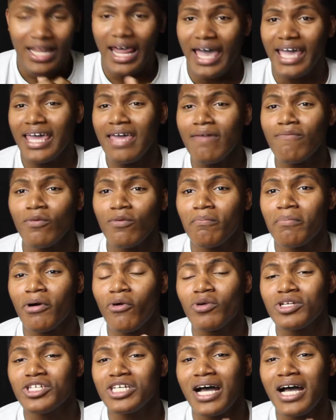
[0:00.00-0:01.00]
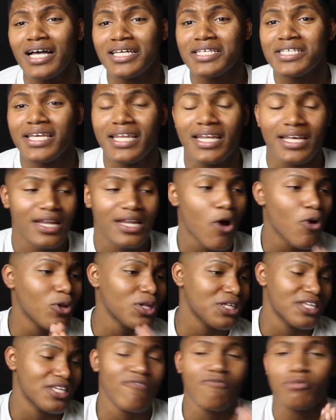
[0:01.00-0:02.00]
Like, but with John Cena, the
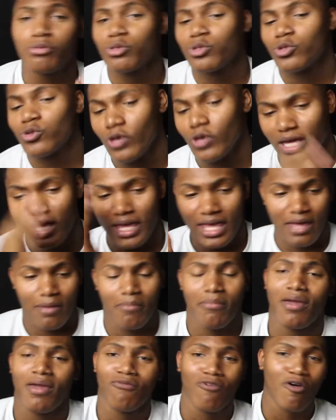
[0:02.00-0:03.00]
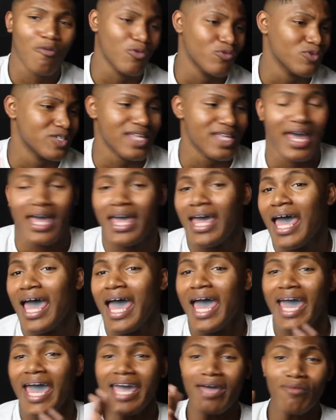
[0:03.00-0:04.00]
only difference between him and Roman was that
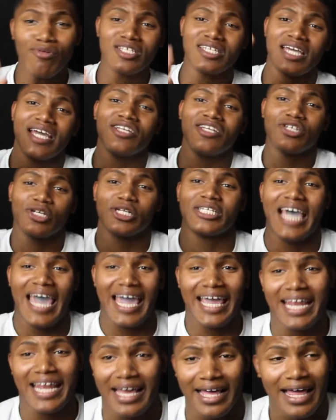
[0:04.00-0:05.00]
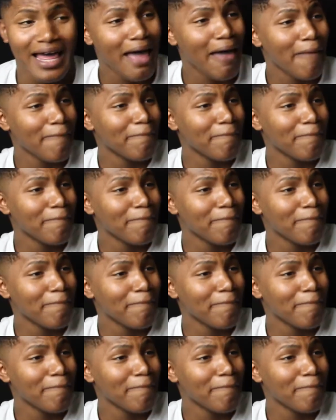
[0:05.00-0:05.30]
he was entertaining.